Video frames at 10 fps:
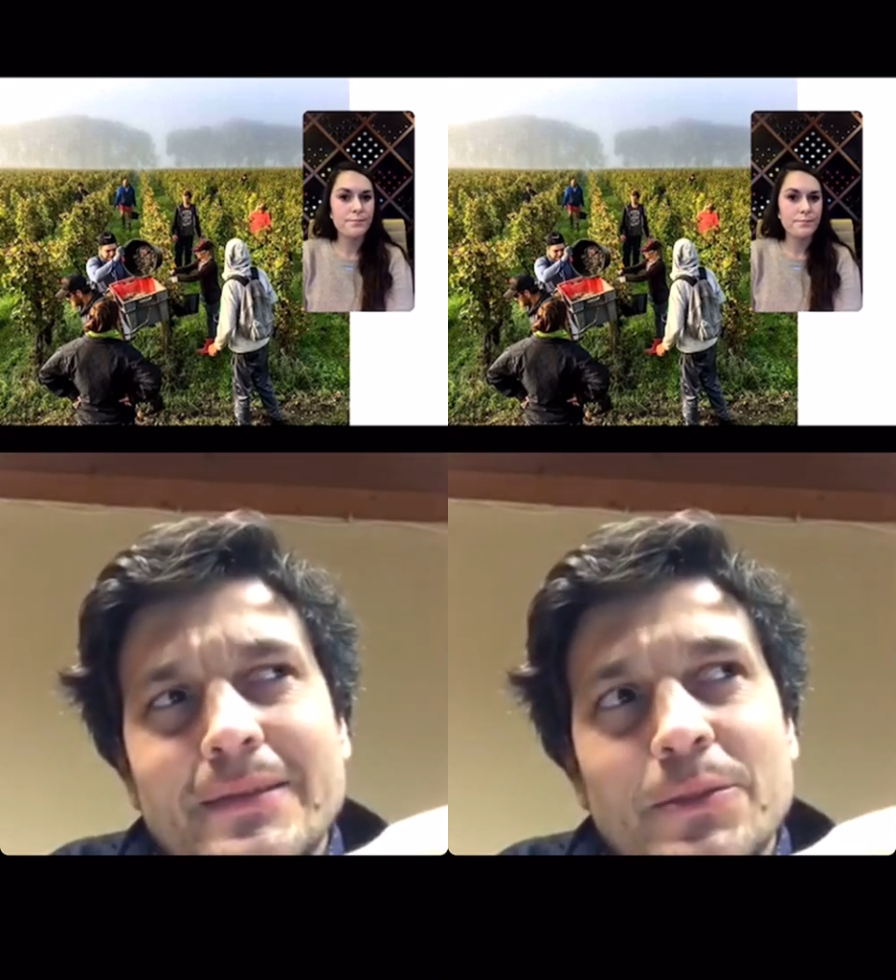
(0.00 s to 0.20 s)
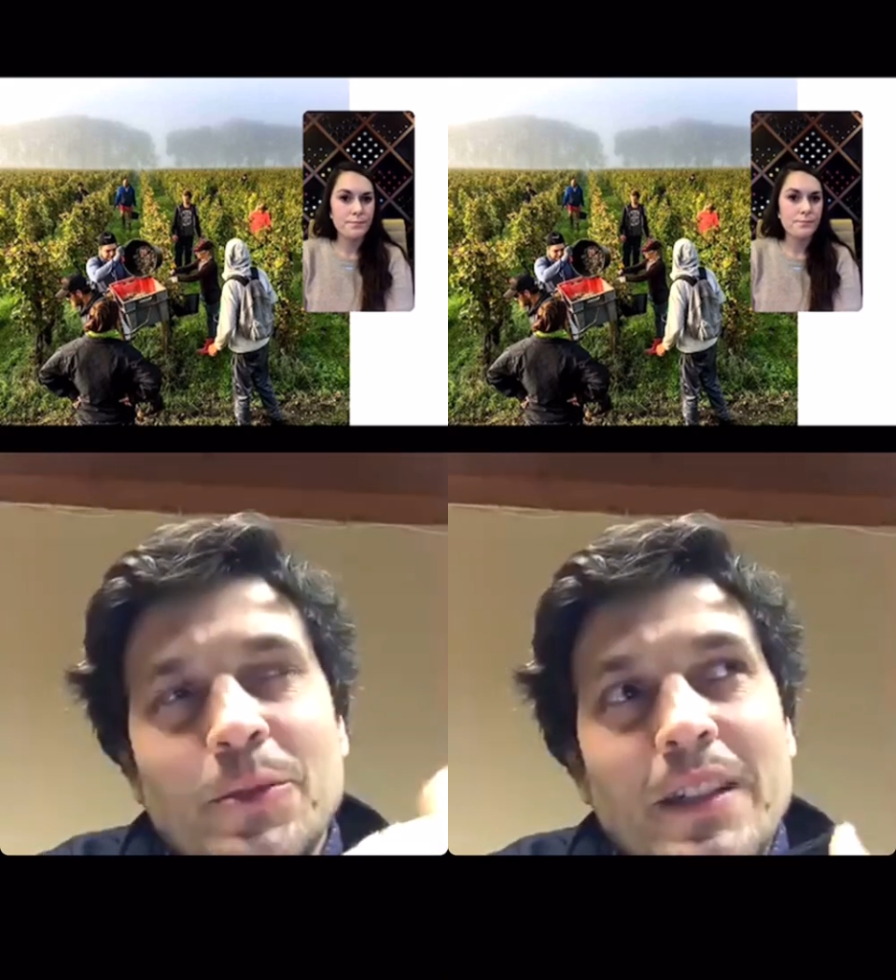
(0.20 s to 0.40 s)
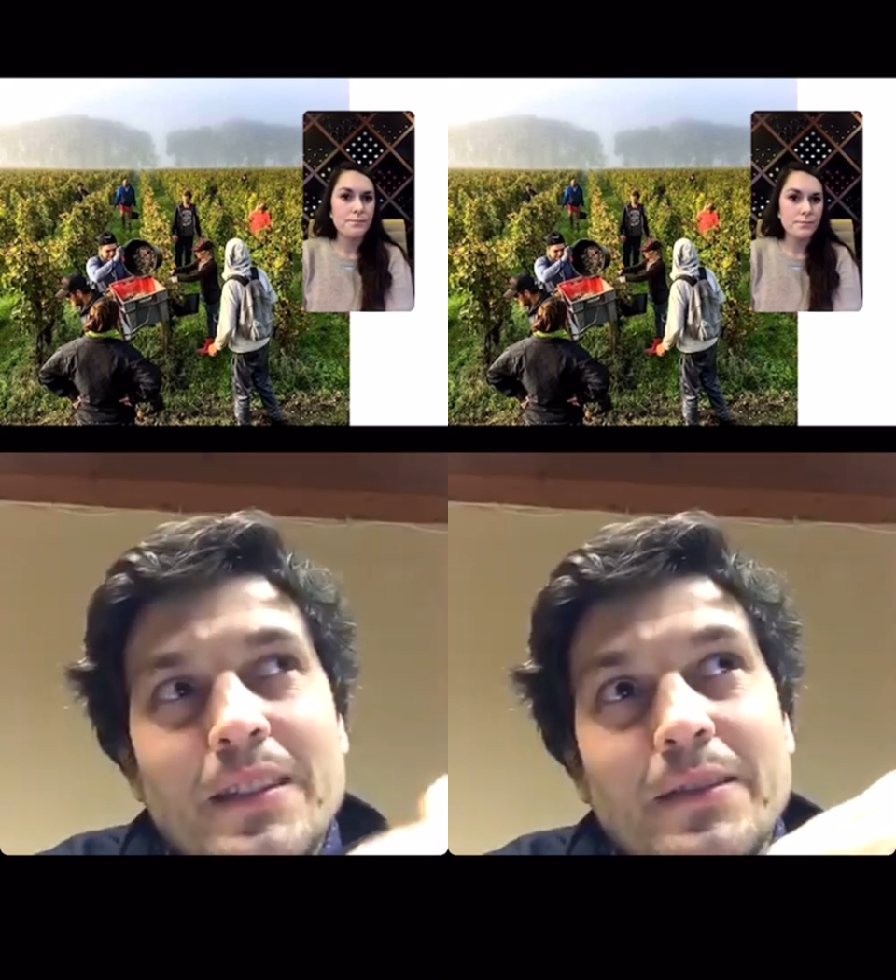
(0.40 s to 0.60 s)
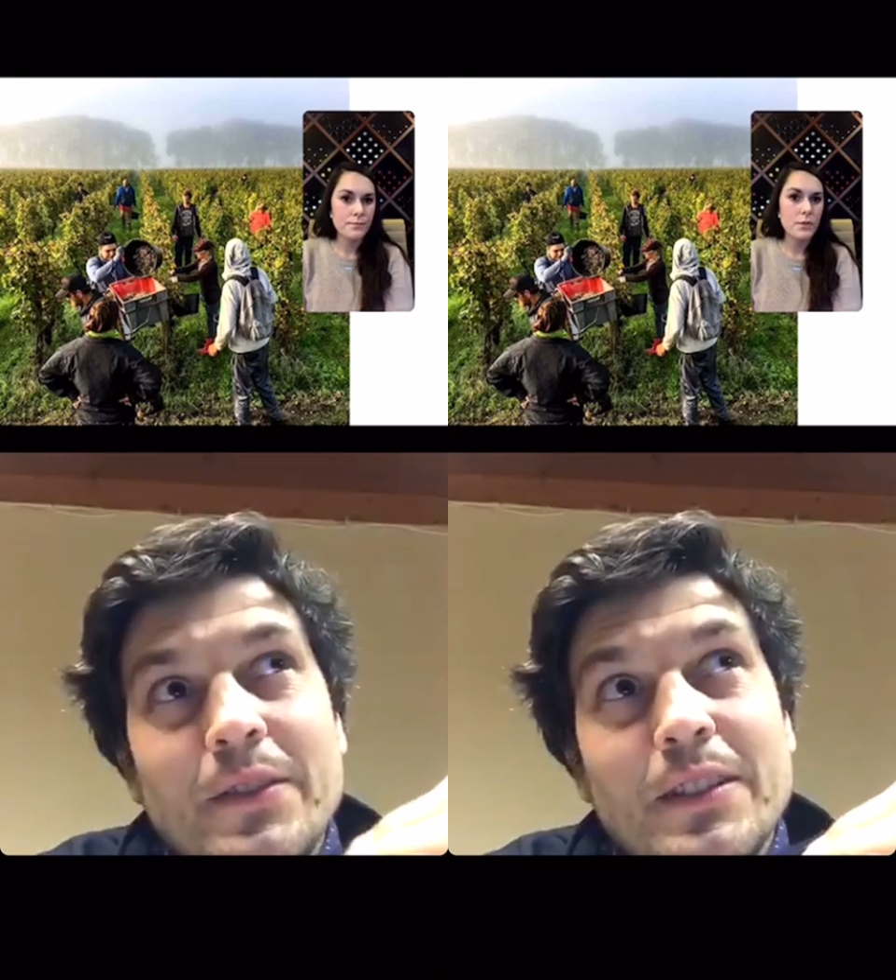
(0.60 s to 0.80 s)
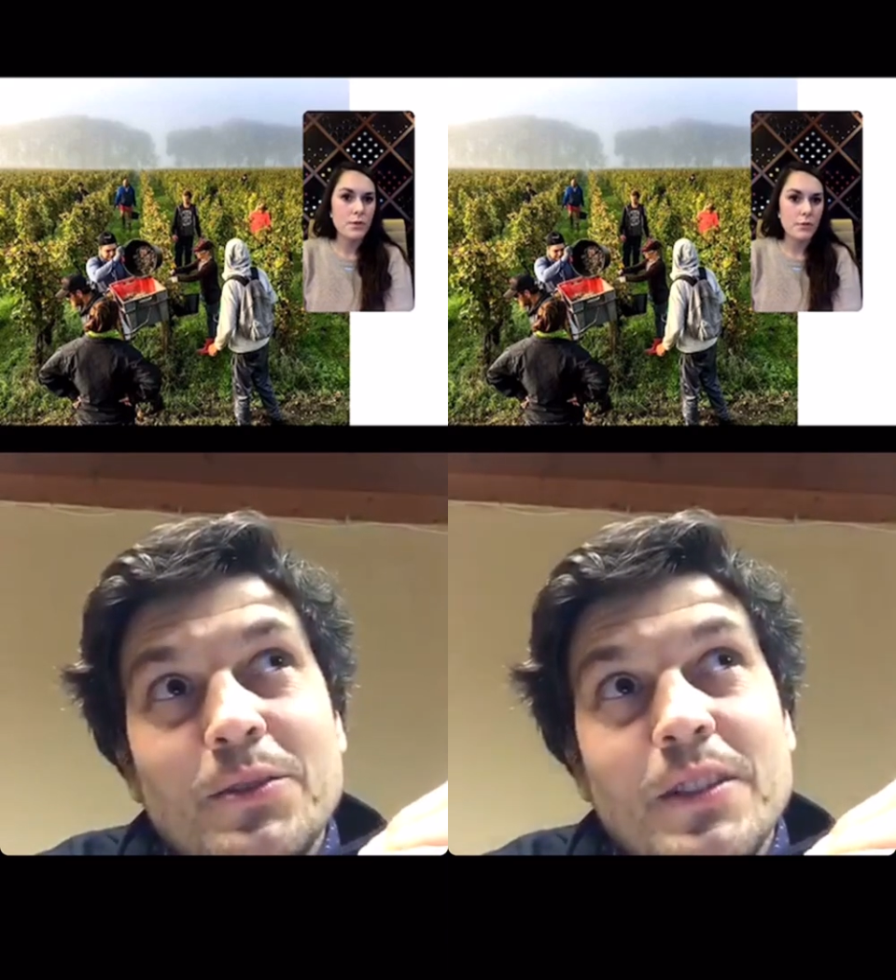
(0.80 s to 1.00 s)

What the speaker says: You less feel sugar.